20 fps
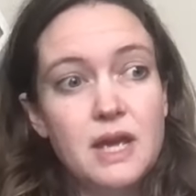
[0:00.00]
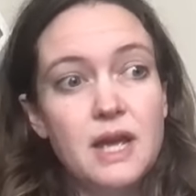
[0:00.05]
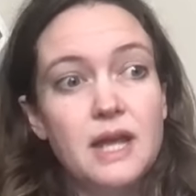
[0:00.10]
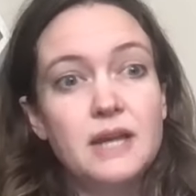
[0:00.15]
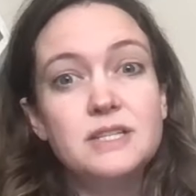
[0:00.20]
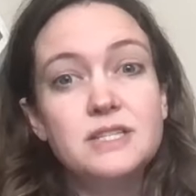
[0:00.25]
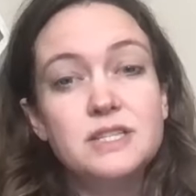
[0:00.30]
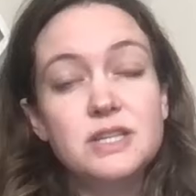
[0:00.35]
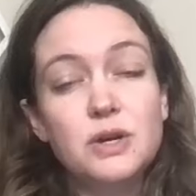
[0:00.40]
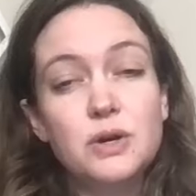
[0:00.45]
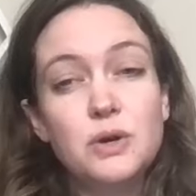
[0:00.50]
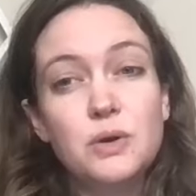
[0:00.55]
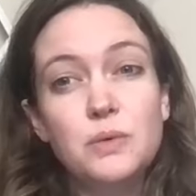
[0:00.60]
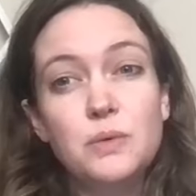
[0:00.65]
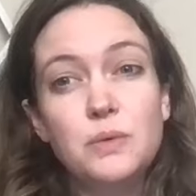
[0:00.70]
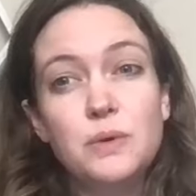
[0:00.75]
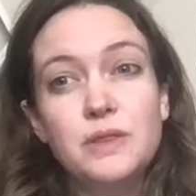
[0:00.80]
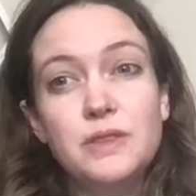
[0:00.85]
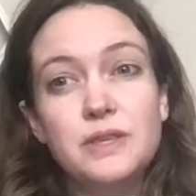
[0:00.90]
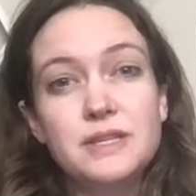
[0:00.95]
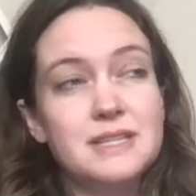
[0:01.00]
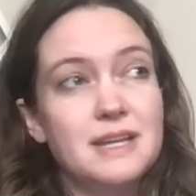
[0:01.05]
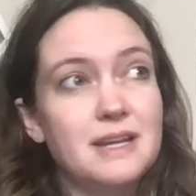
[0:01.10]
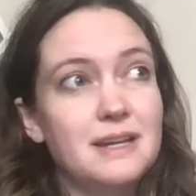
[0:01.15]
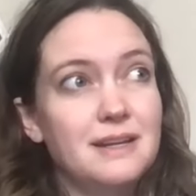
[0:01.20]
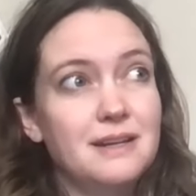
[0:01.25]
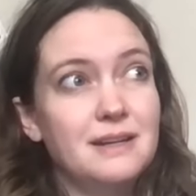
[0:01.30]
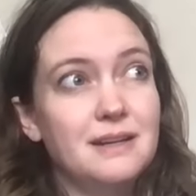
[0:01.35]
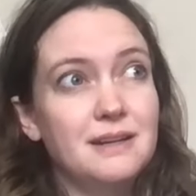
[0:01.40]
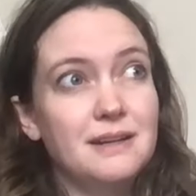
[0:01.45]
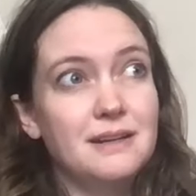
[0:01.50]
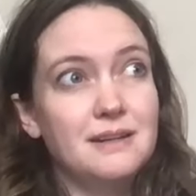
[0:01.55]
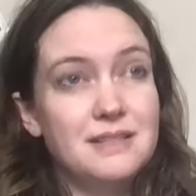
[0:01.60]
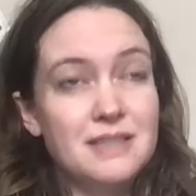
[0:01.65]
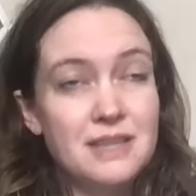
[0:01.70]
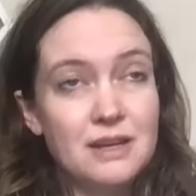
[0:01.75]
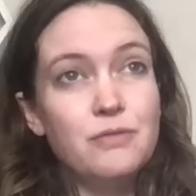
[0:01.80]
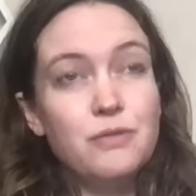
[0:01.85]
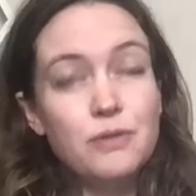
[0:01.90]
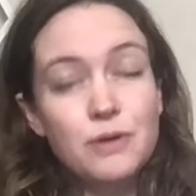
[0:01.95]
And so the sun,
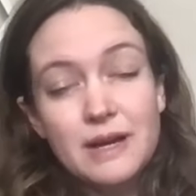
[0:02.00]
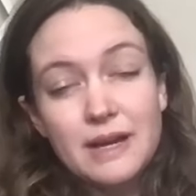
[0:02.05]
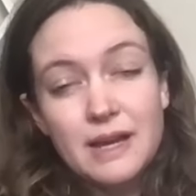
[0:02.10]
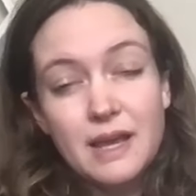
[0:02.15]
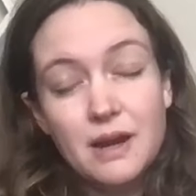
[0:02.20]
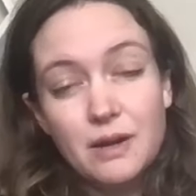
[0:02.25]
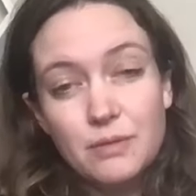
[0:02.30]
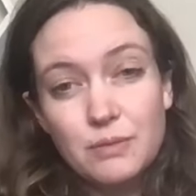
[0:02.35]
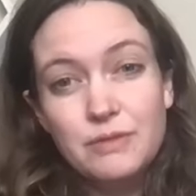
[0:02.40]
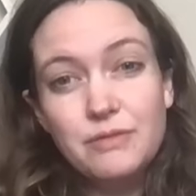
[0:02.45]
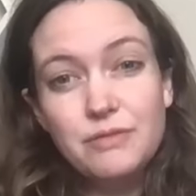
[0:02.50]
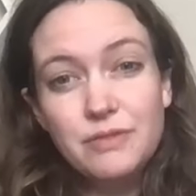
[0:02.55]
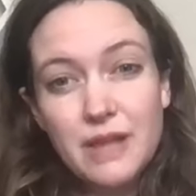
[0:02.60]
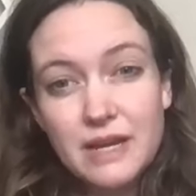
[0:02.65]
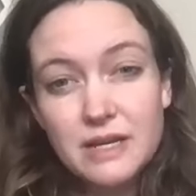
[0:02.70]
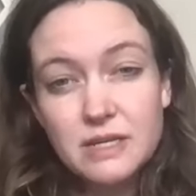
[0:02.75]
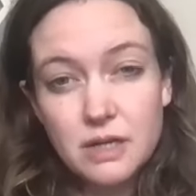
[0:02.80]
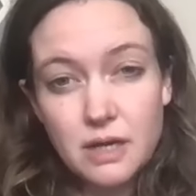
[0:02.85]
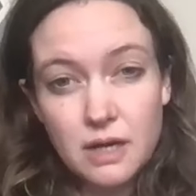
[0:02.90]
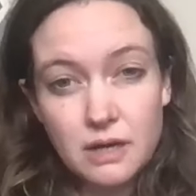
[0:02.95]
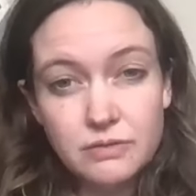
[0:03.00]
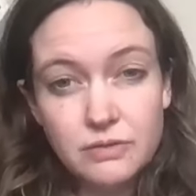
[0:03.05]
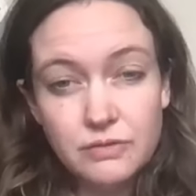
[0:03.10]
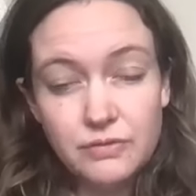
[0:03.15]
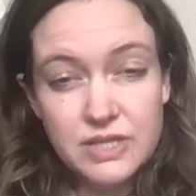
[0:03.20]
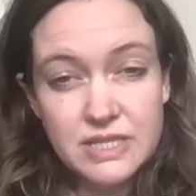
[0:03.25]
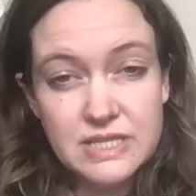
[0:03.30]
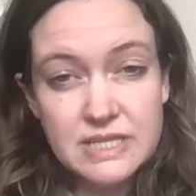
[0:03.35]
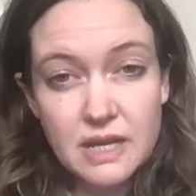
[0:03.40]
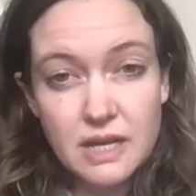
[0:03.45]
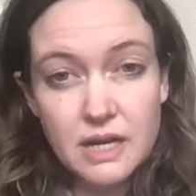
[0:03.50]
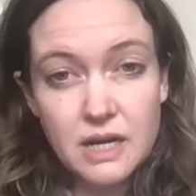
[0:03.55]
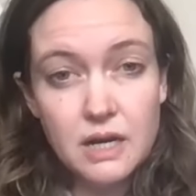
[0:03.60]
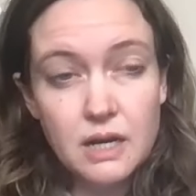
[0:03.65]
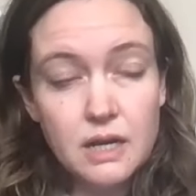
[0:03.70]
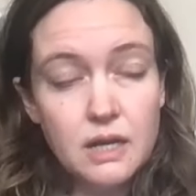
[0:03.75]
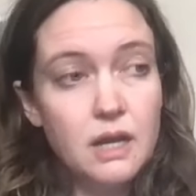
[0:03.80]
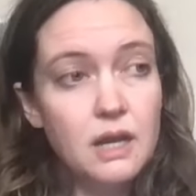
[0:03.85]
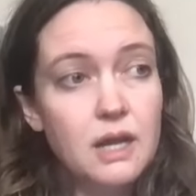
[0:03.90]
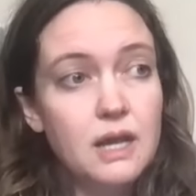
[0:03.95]
therefore, it cannot reflect off of the
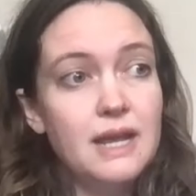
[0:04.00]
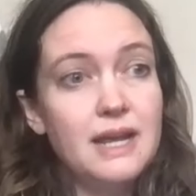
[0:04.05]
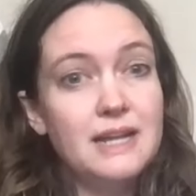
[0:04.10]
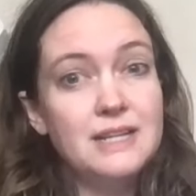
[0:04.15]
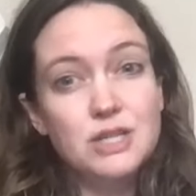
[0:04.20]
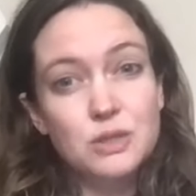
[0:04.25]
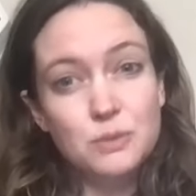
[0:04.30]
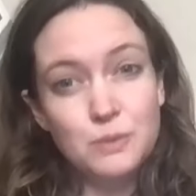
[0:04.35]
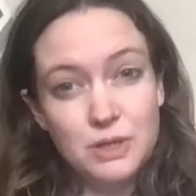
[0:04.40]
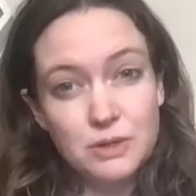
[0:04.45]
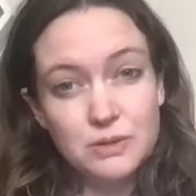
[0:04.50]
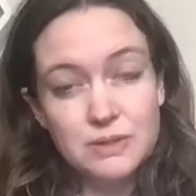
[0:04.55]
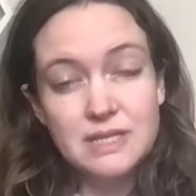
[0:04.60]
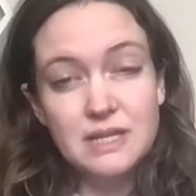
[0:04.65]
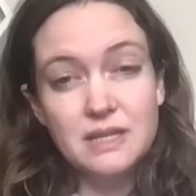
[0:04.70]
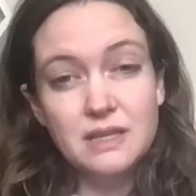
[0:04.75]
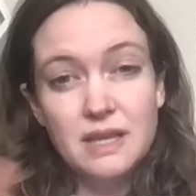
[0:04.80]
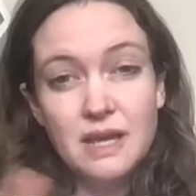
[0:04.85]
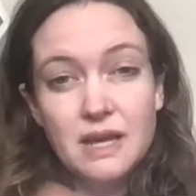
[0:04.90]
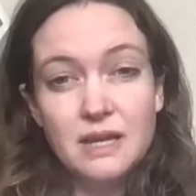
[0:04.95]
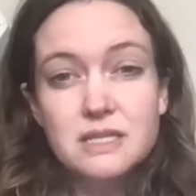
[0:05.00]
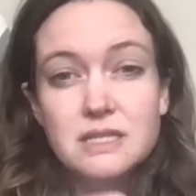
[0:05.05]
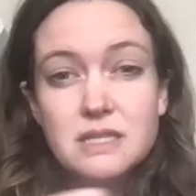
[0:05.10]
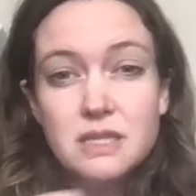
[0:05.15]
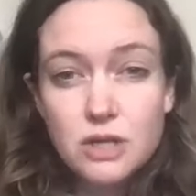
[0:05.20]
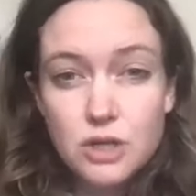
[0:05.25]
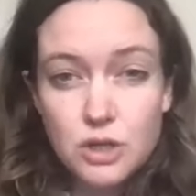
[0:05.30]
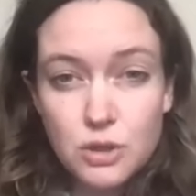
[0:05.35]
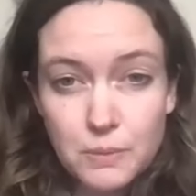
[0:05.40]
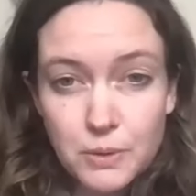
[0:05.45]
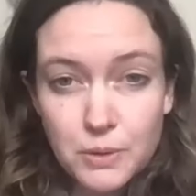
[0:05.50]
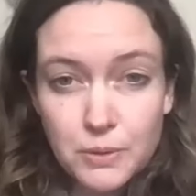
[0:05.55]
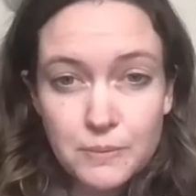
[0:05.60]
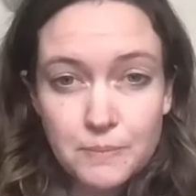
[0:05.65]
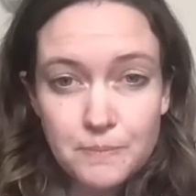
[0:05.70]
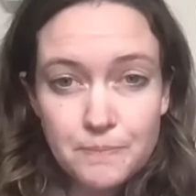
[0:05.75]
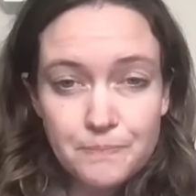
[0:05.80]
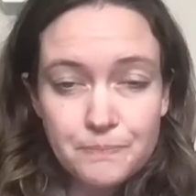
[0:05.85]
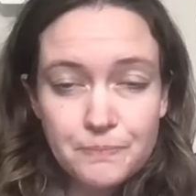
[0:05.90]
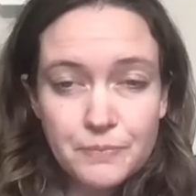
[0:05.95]
sun. And so we don't see it. And that is the new
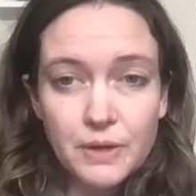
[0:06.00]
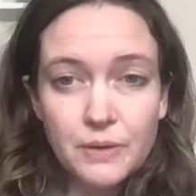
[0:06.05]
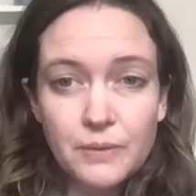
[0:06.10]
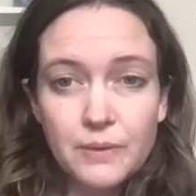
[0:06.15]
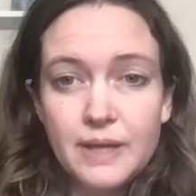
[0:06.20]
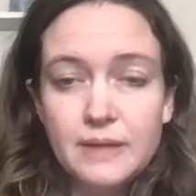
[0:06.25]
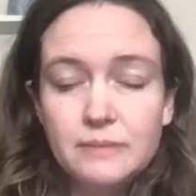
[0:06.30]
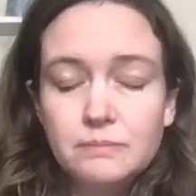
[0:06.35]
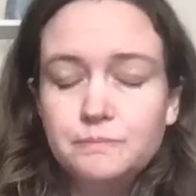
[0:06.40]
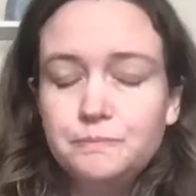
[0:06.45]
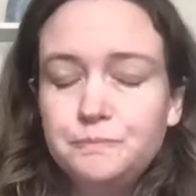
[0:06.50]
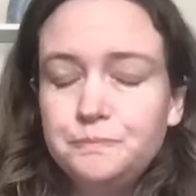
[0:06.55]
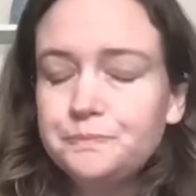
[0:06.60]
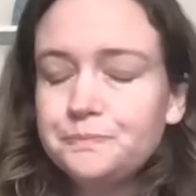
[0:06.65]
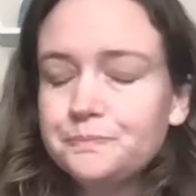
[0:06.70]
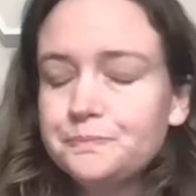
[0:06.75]
moon. Okay.